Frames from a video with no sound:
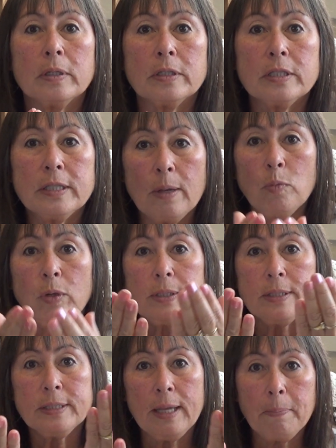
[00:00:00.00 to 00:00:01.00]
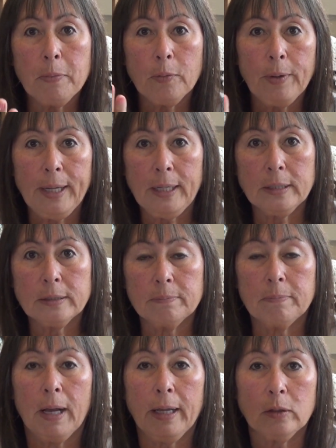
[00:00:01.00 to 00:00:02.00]
somewhat separate
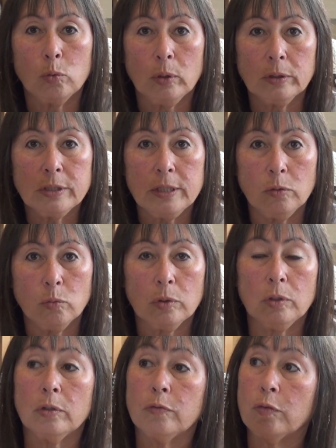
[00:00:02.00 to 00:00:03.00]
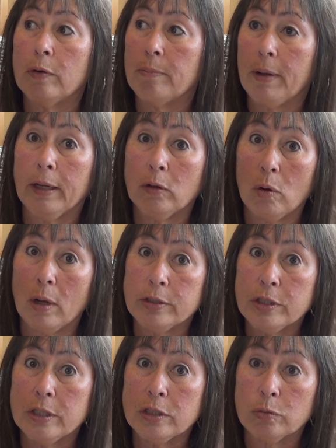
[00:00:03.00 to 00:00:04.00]
my quilting world from my
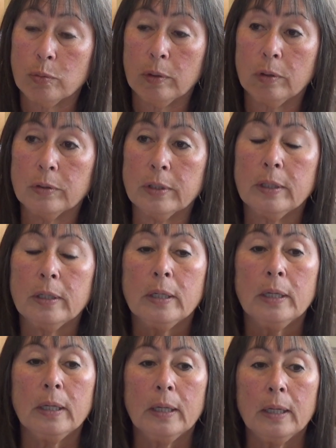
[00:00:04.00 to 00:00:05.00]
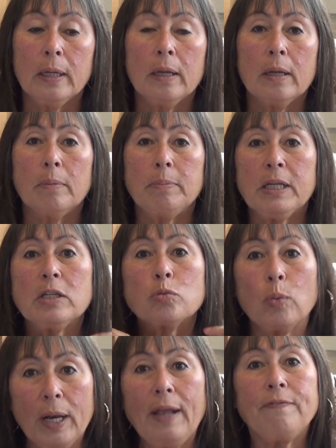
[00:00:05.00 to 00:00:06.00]
cross-stitch world.
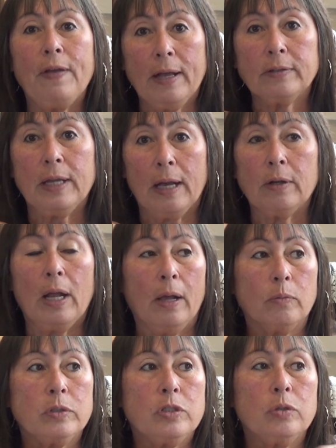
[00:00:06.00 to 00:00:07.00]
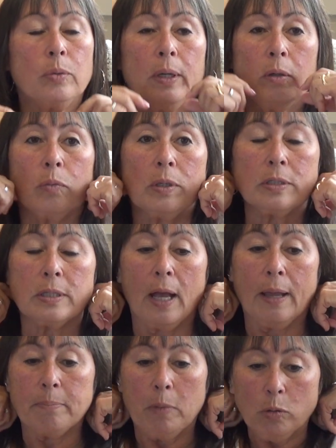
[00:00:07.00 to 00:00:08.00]
Because what I found out I was doing was,
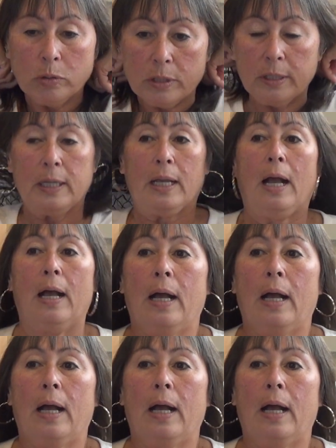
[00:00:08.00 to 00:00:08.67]
I mostly